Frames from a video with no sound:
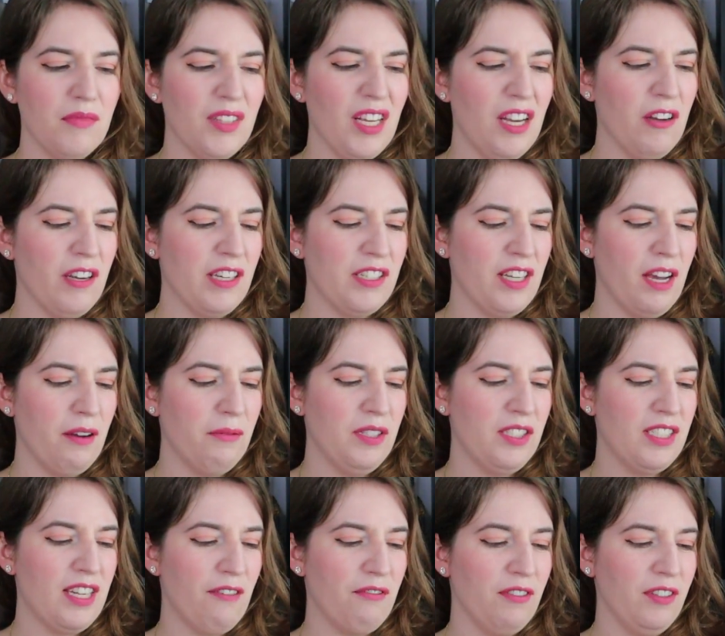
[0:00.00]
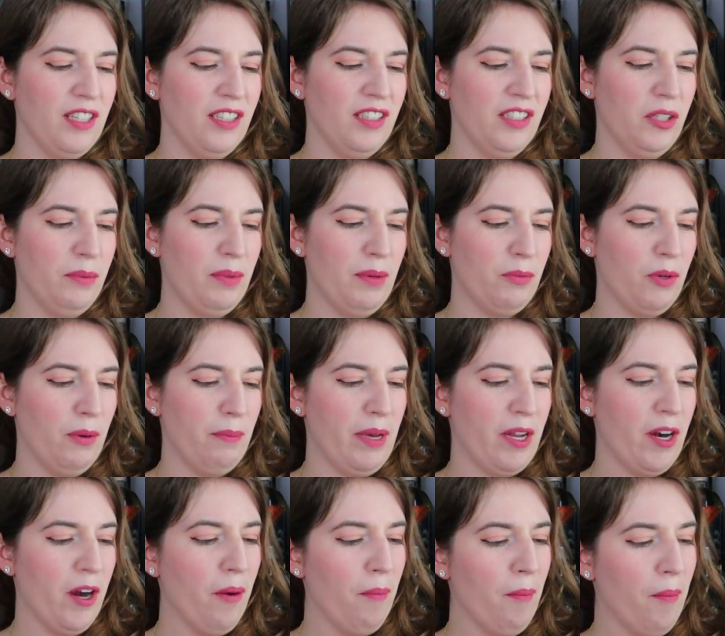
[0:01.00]
Because that one's definitely a little bit more
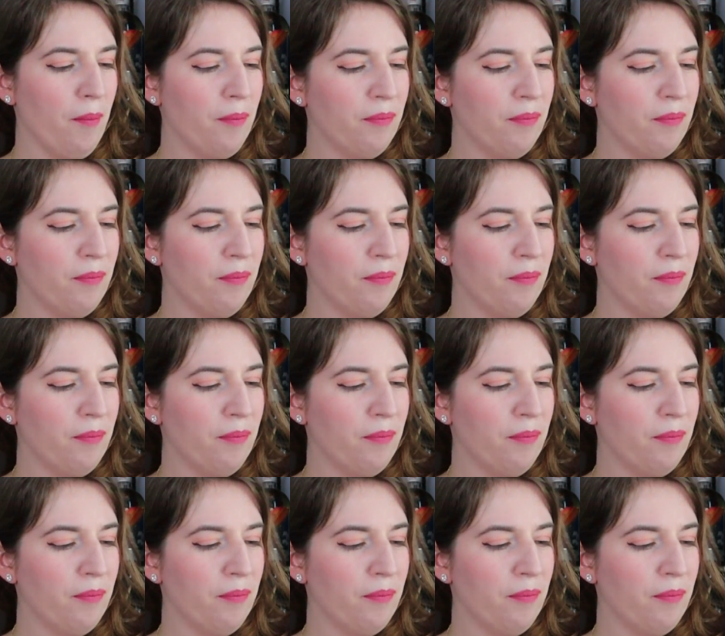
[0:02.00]
bitter.